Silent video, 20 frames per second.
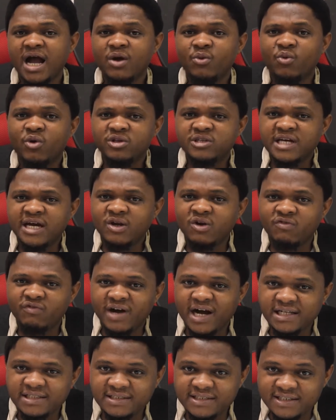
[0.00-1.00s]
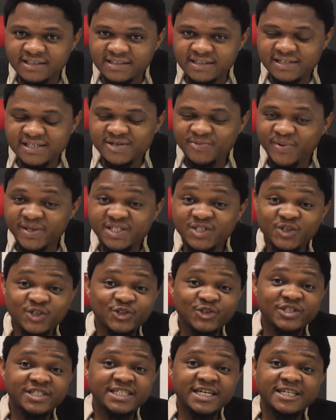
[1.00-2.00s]
what kind of address? Is the person
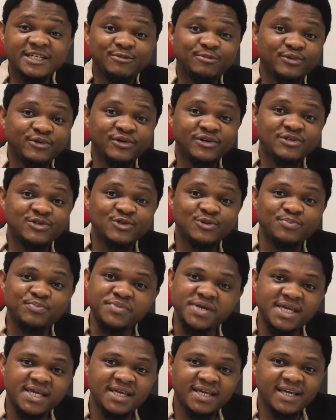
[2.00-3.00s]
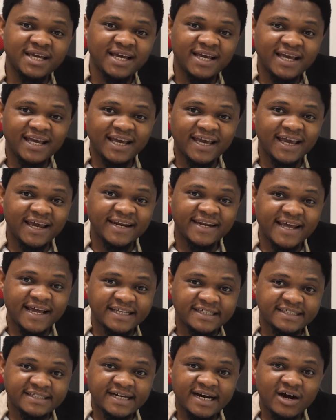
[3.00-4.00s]
going to send the product to me in
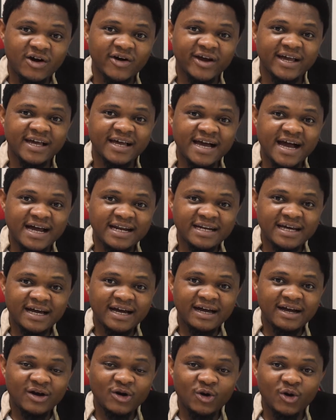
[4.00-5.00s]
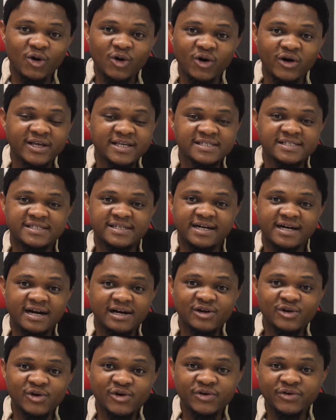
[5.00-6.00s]
Nigeria or in Ghana or in Sierra
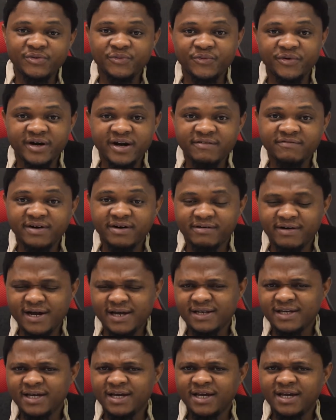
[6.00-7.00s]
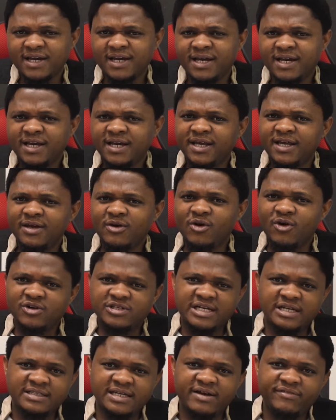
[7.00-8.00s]
Leone or wherever, right? Or
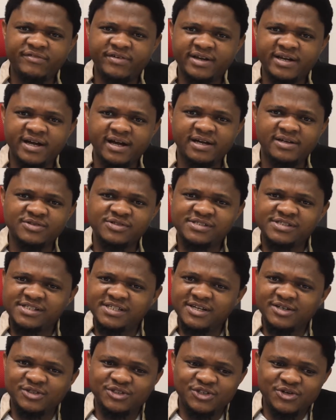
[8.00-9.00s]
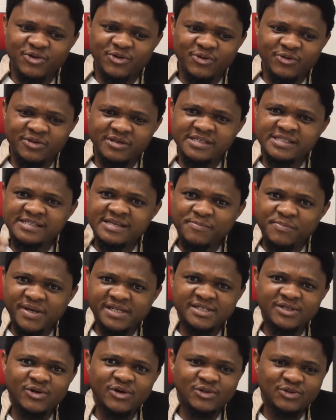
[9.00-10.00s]
South Africa? So is the
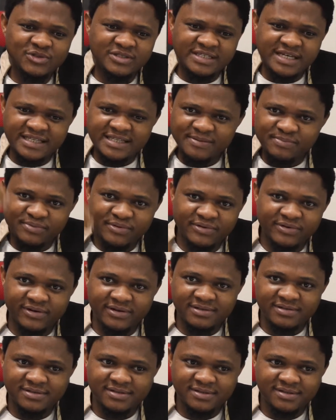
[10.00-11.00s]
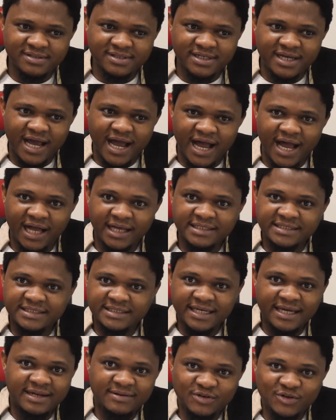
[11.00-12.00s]
person going to take the product and
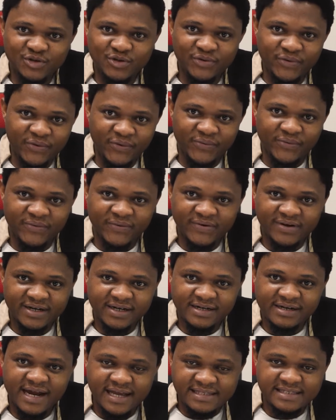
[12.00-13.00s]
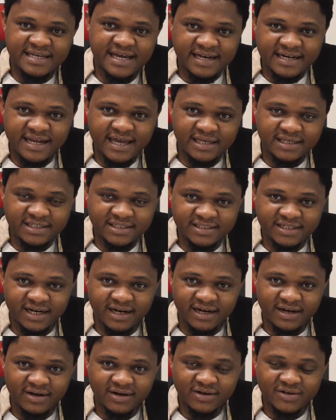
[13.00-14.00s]
send to you right here in
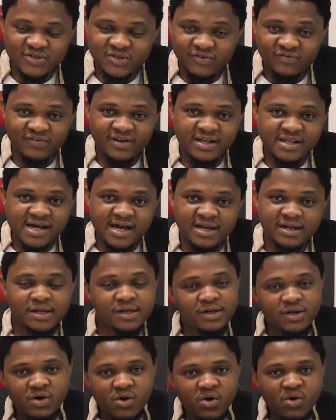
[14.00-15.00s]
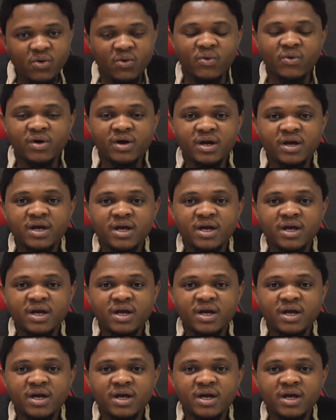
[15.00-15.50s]
Nigeria or stuff like that? No.